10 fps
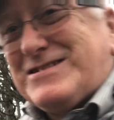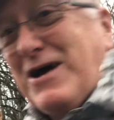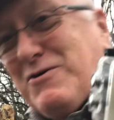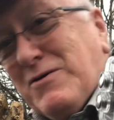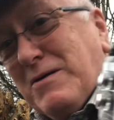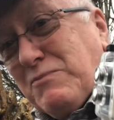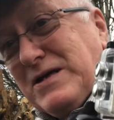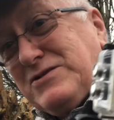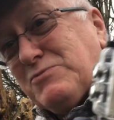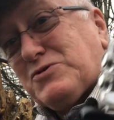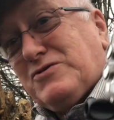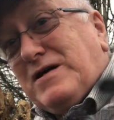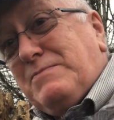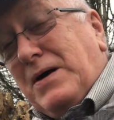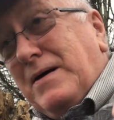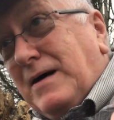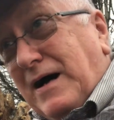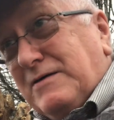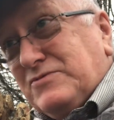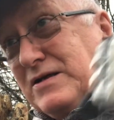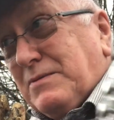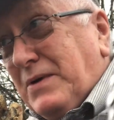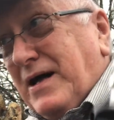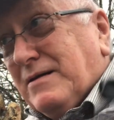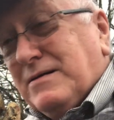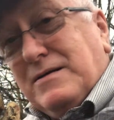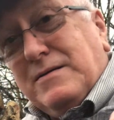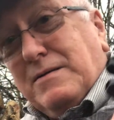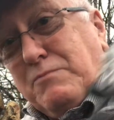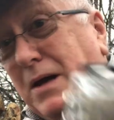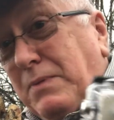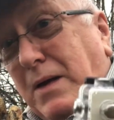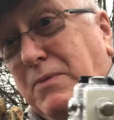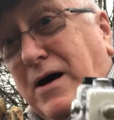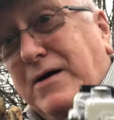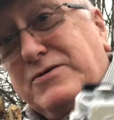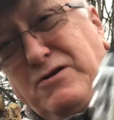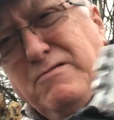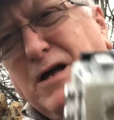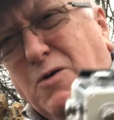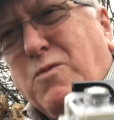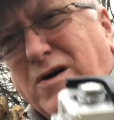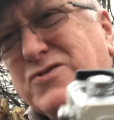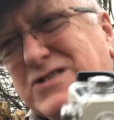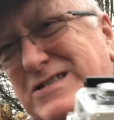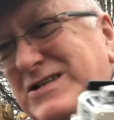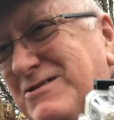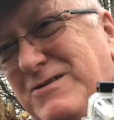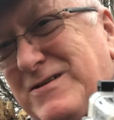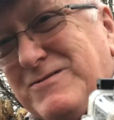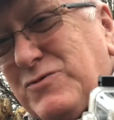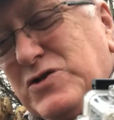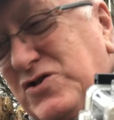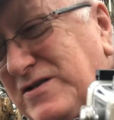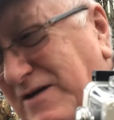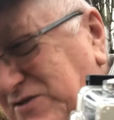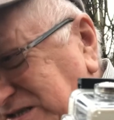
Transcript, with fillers: so please subscribe, uh, ring the bell, blah blah blah. You know what to do shouldn't have to